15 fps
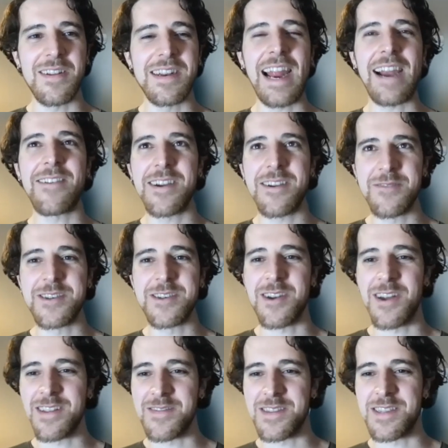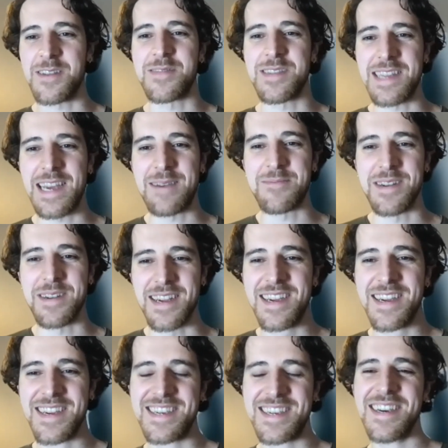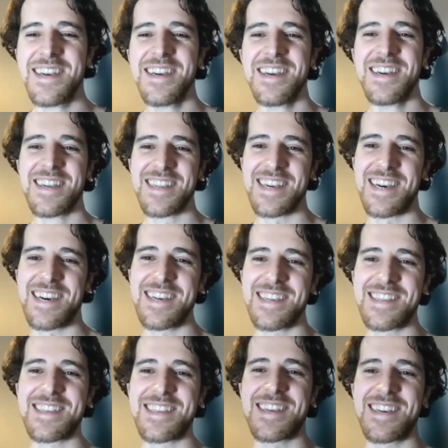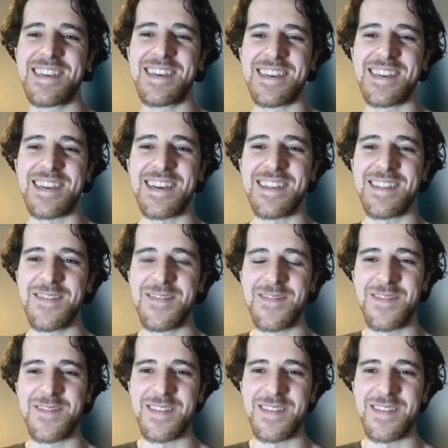area in which a lot of stuff is happening. Yeah, it's kind of